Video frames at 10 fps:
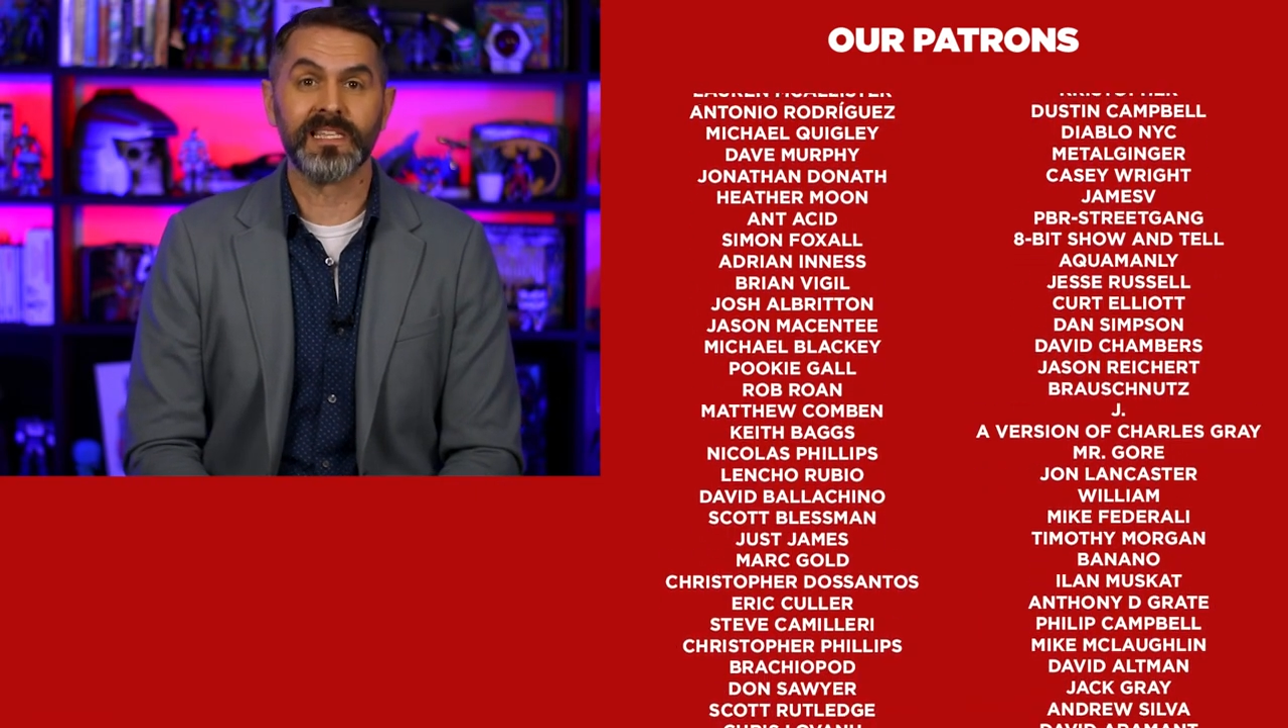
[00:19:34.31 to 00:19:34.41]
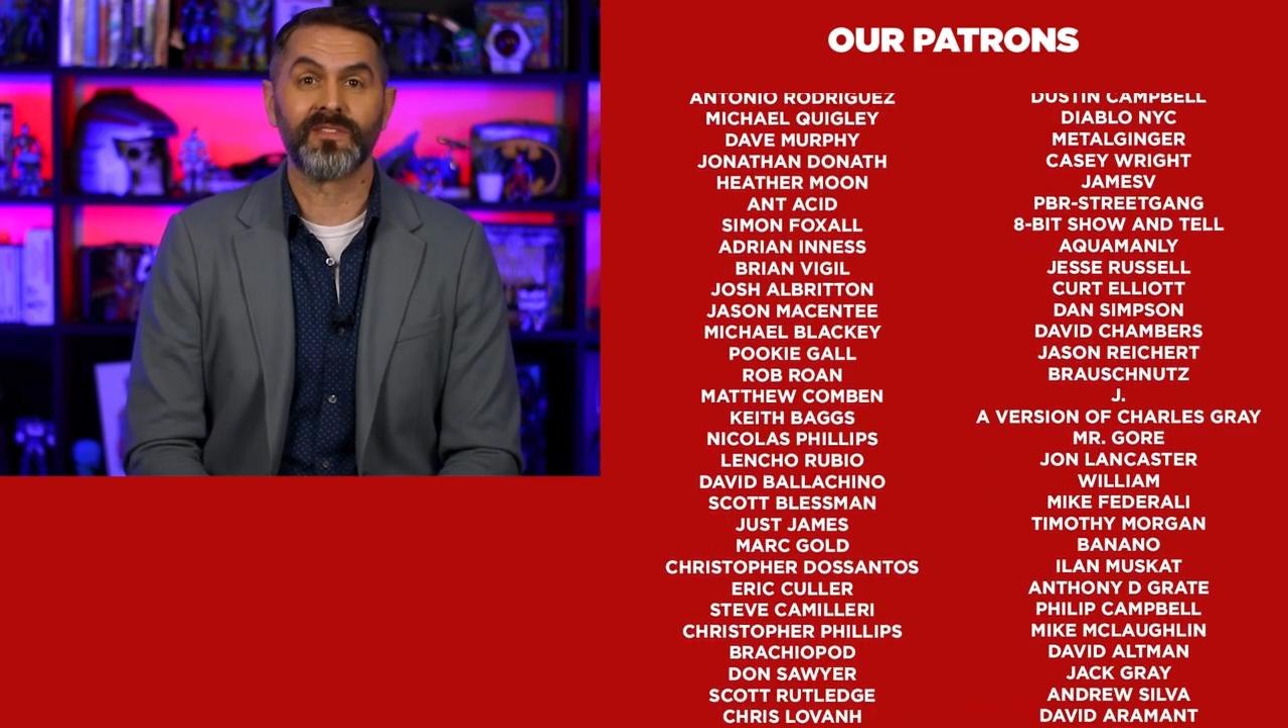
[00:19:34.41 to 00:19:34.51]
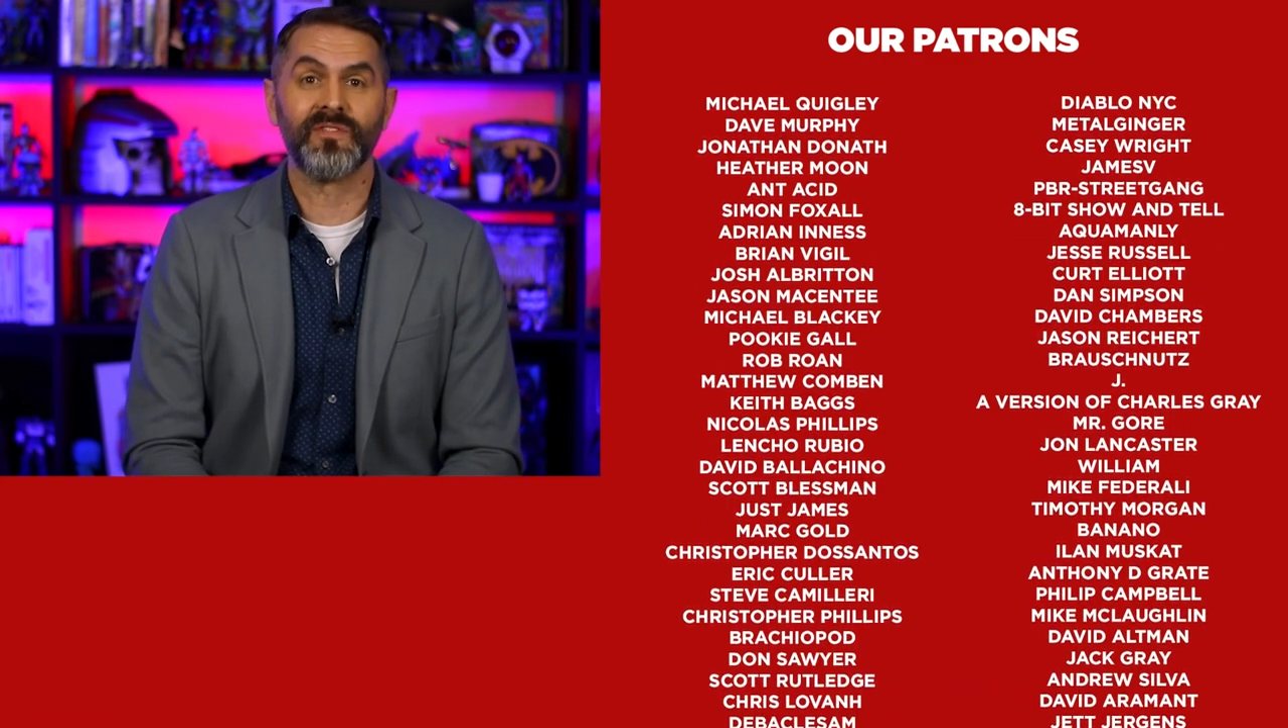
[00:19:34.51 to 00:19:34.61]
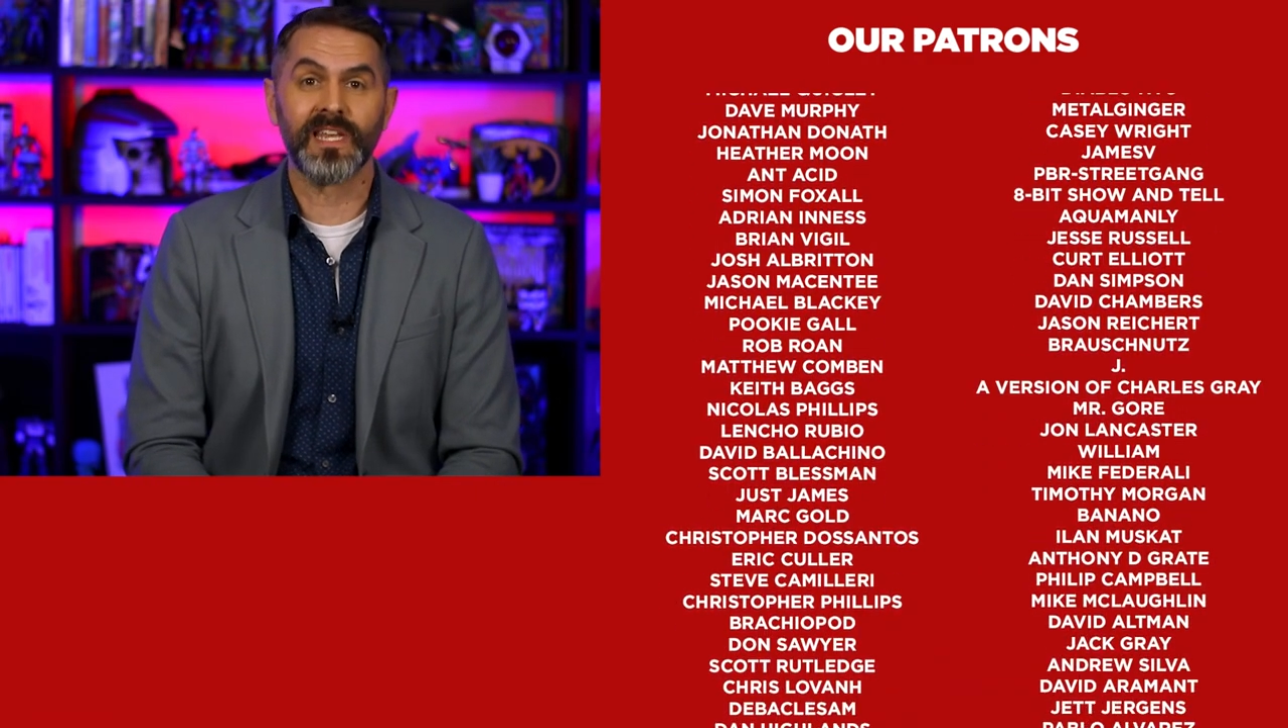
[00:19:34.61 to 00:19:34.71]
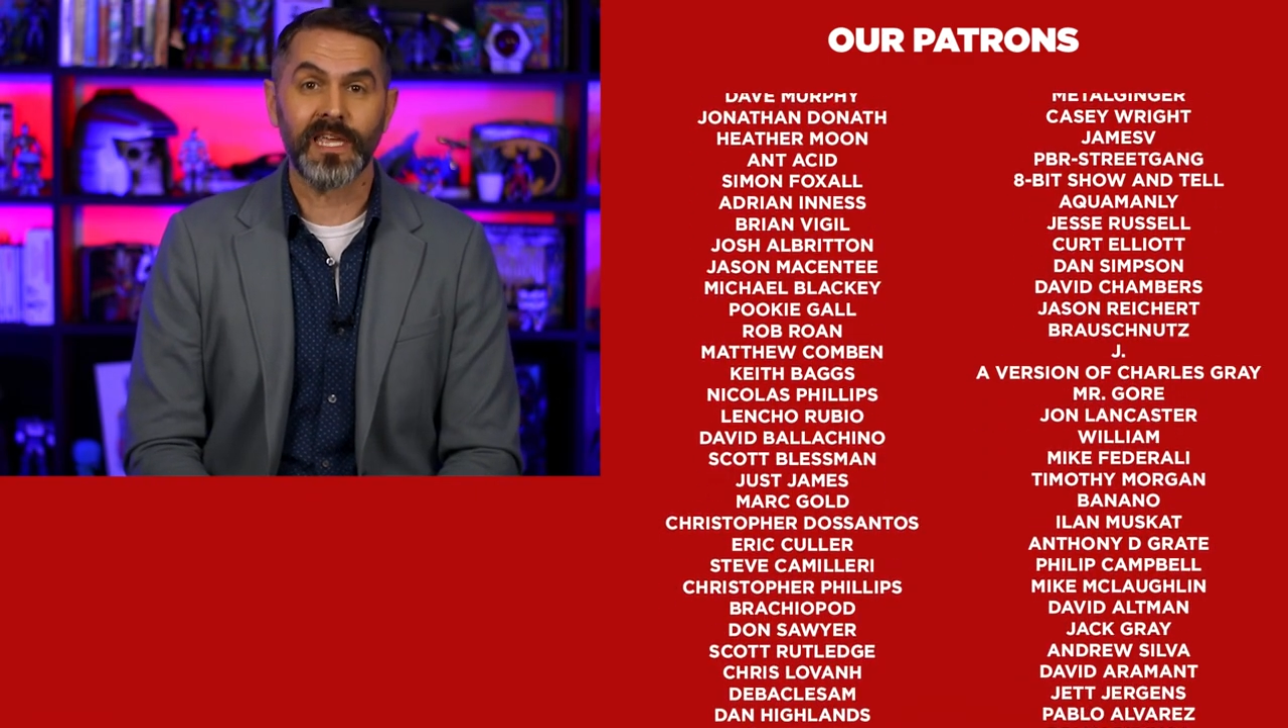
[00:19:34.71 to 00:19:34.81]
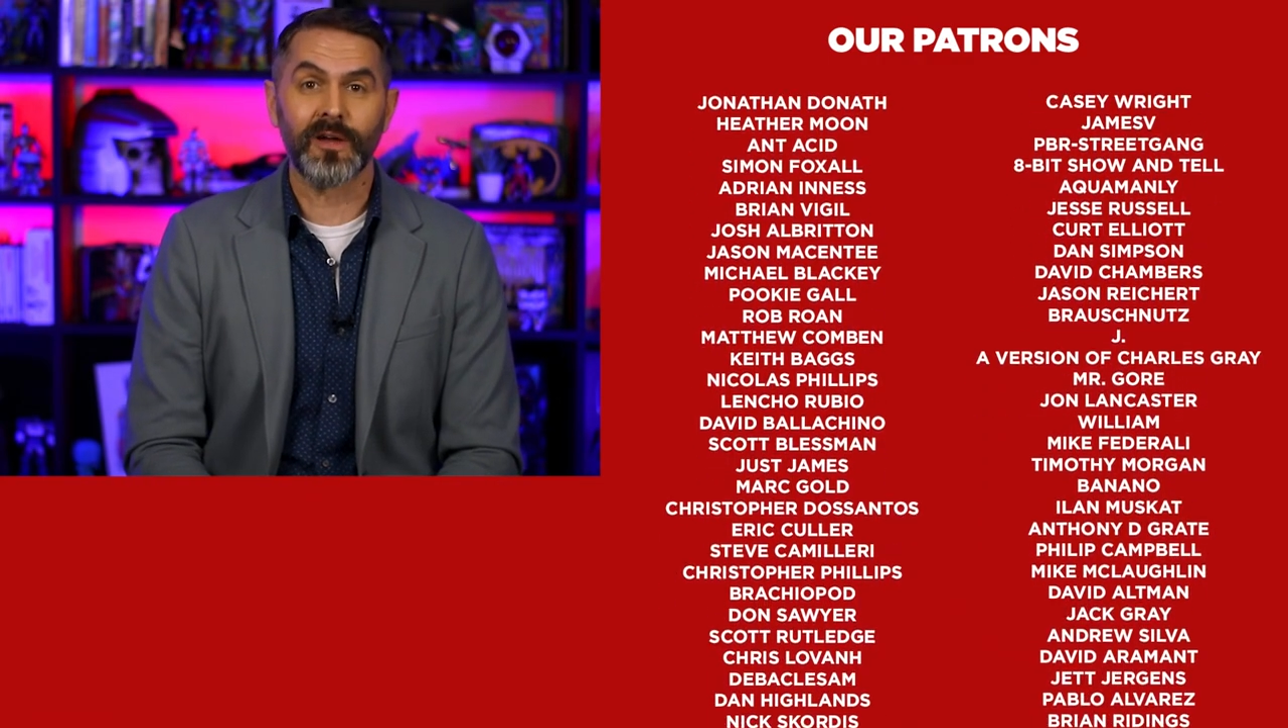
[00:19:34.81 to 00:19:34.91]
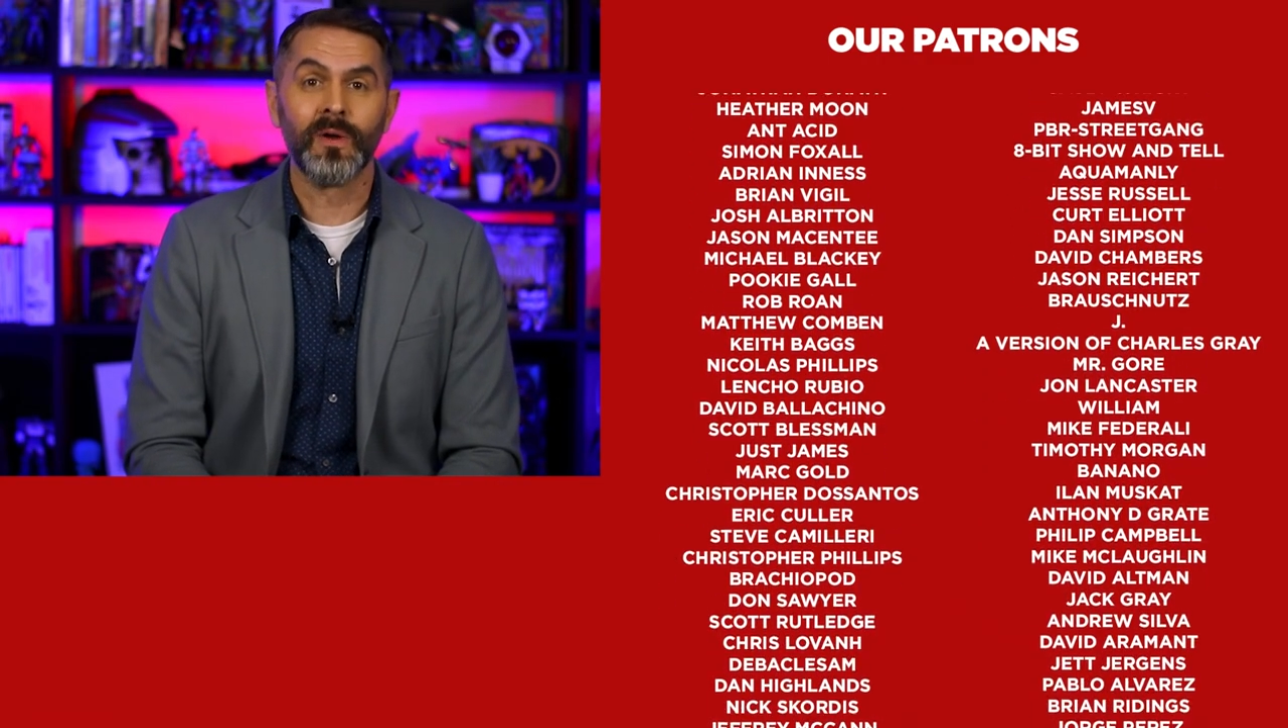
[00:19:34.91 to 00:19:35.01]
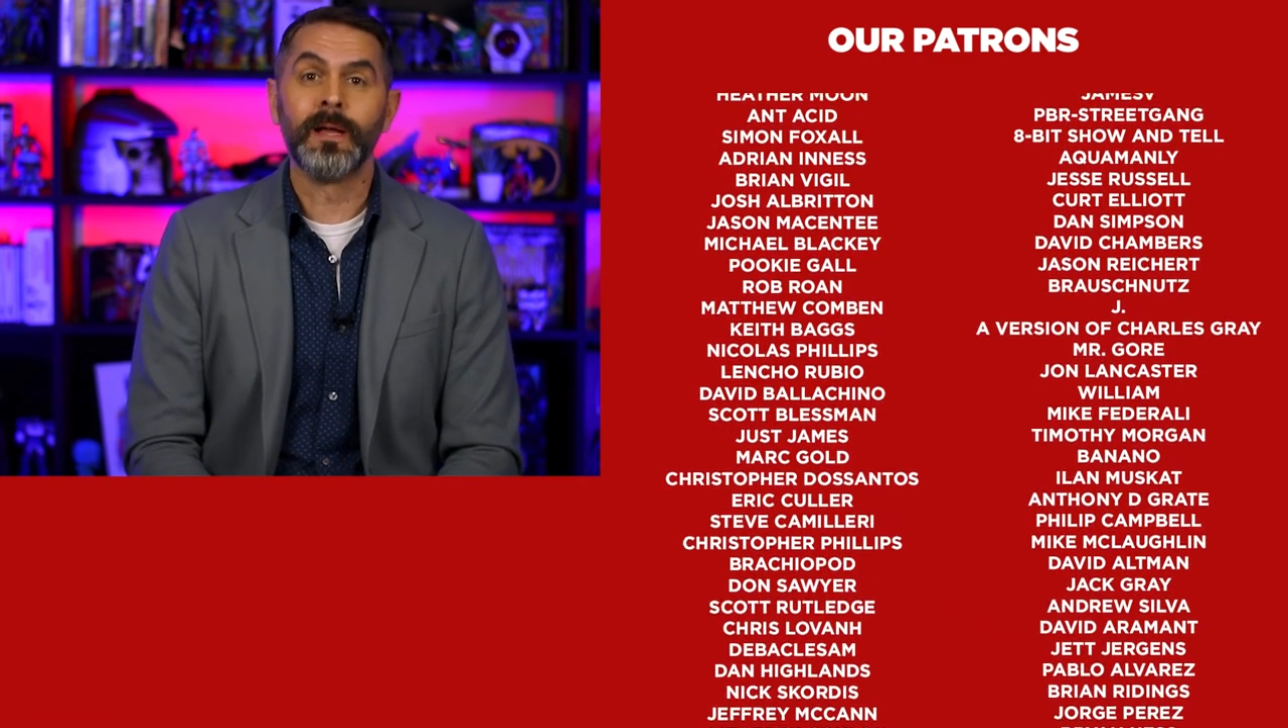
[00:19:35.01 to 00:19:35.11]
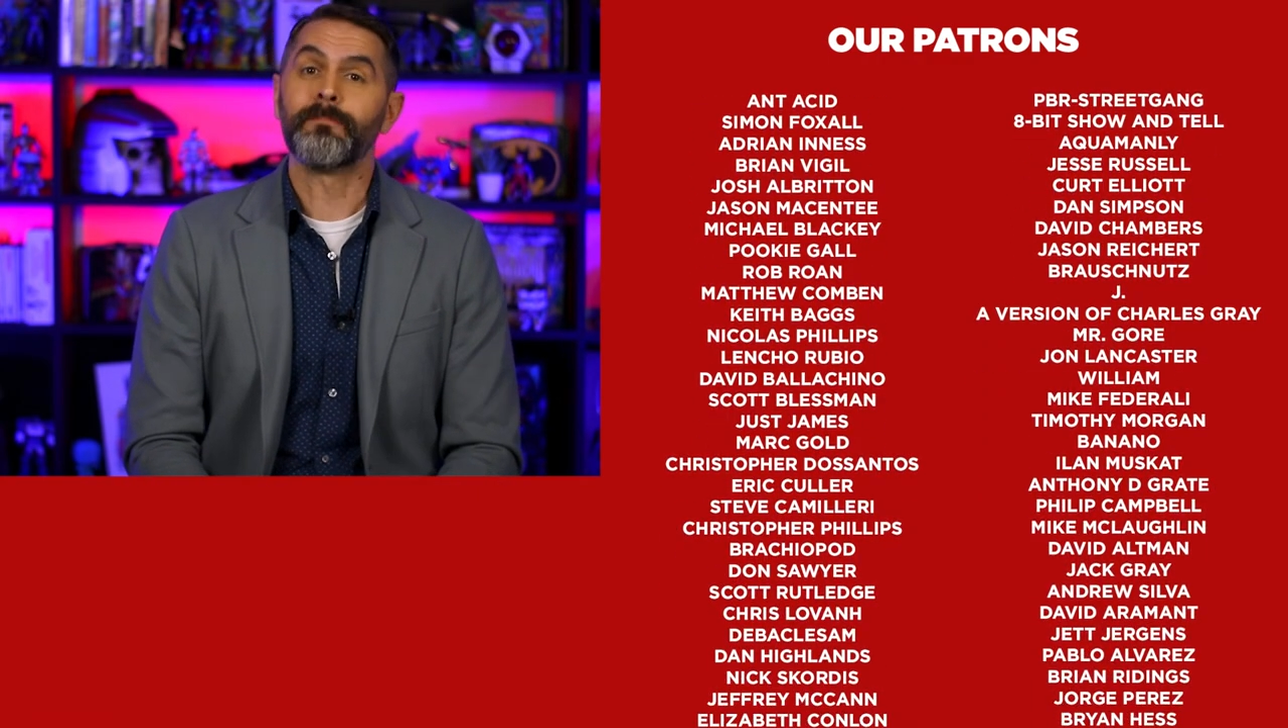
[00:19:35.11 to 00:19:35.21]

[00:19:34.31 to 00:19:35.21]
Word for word: this video.